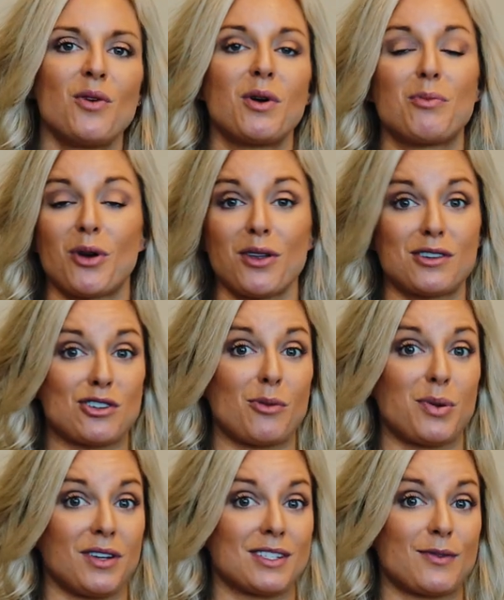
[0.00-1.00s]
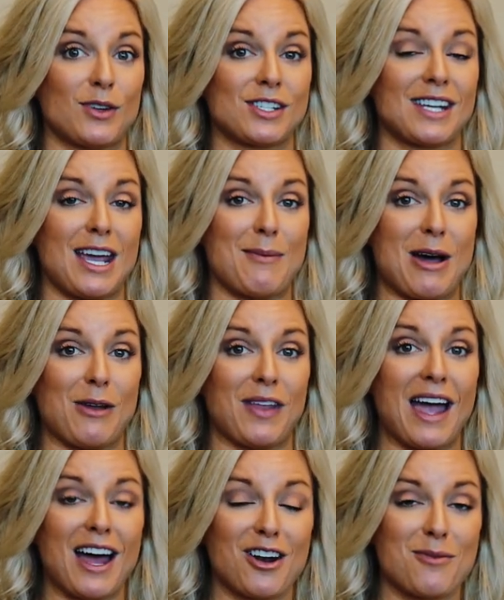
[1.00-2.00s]
When birth control pills first came out,
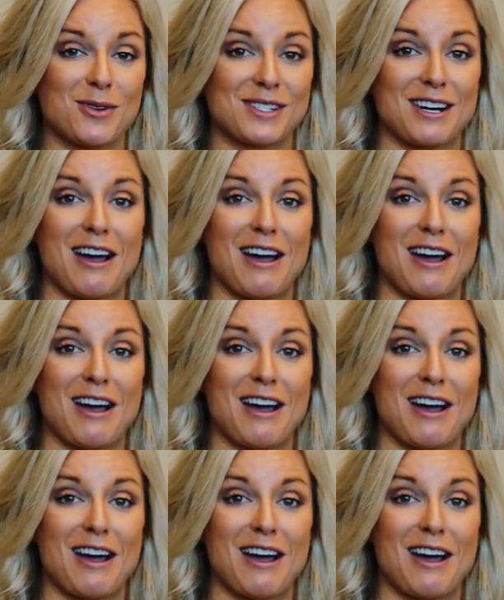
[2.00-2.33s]
they had almost